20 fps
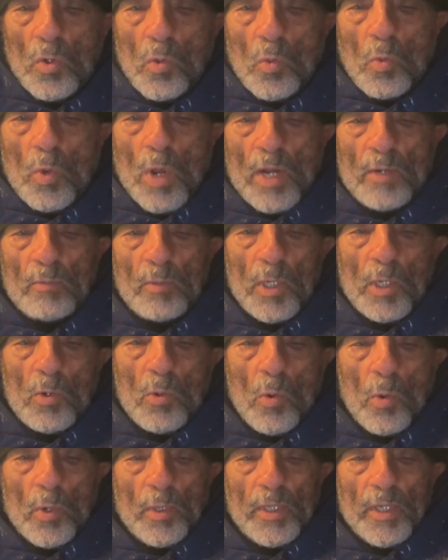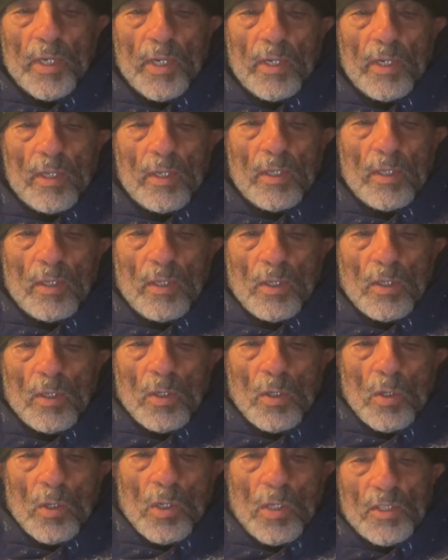One recording
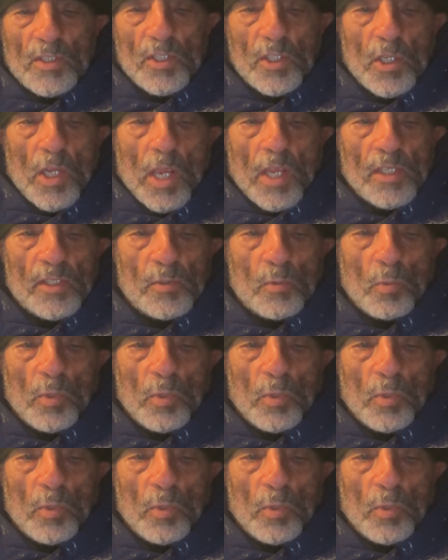as